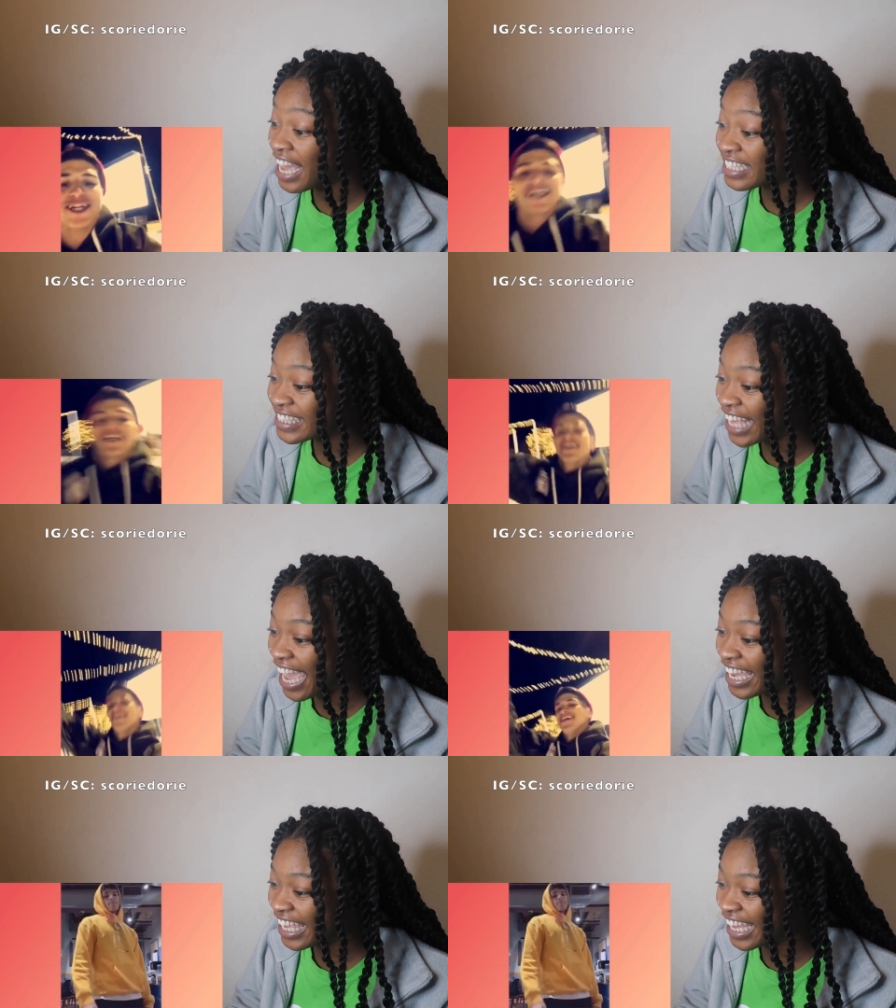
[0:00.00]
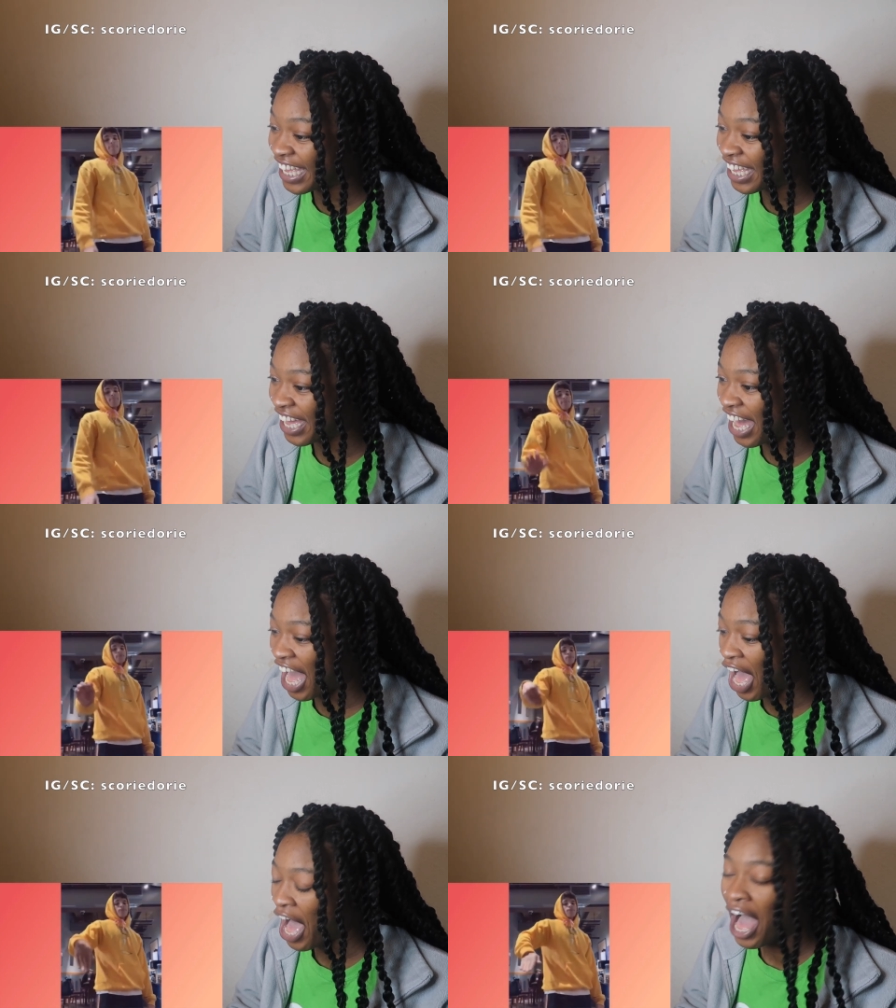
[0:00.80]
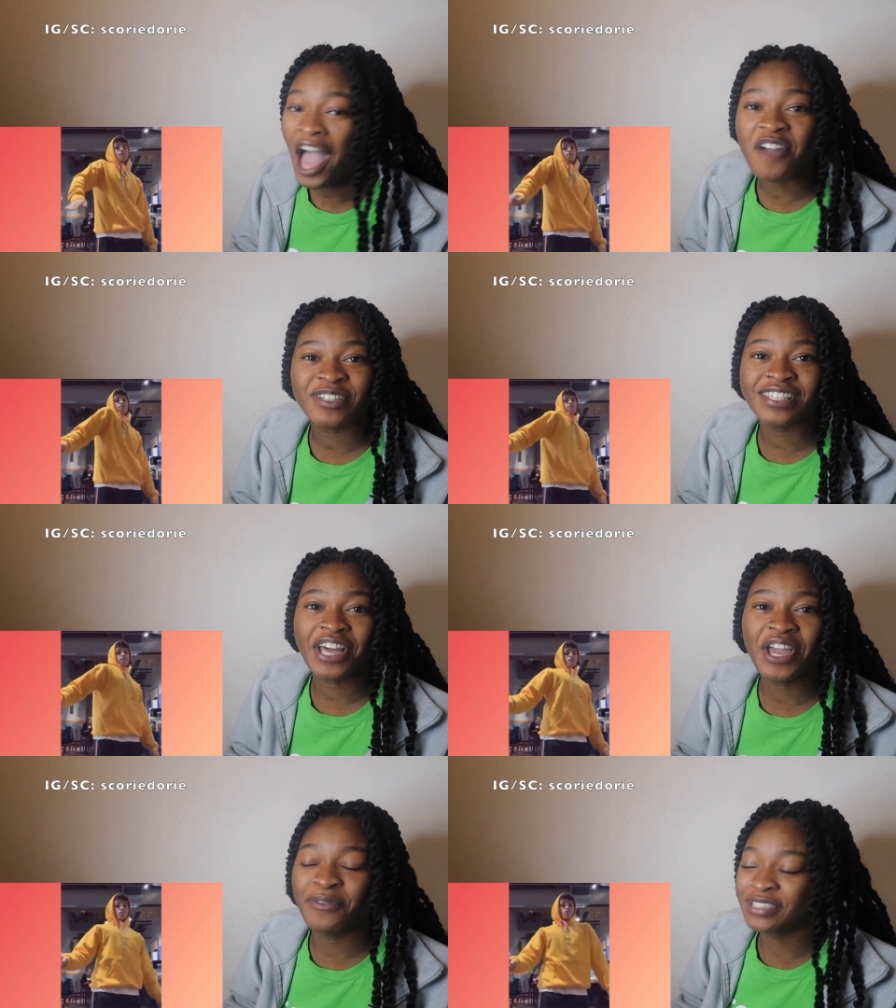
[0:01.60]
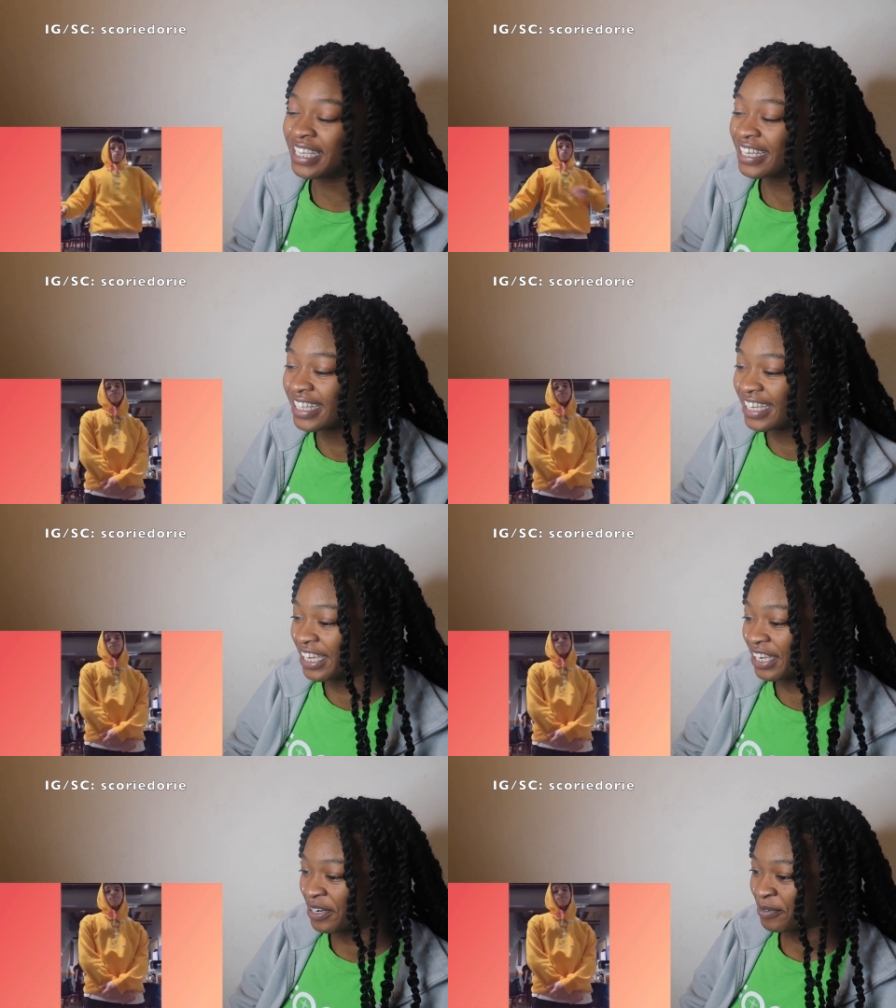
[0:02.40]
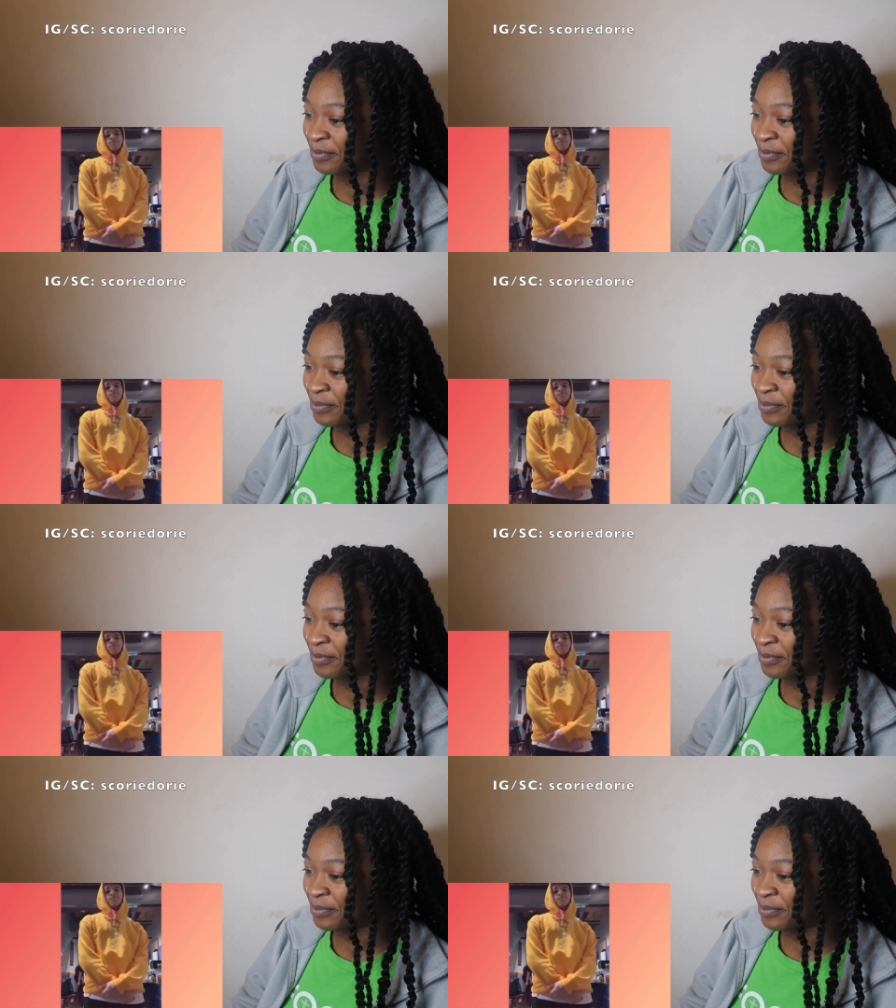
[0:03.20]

ice skating. At first I thought he was helium.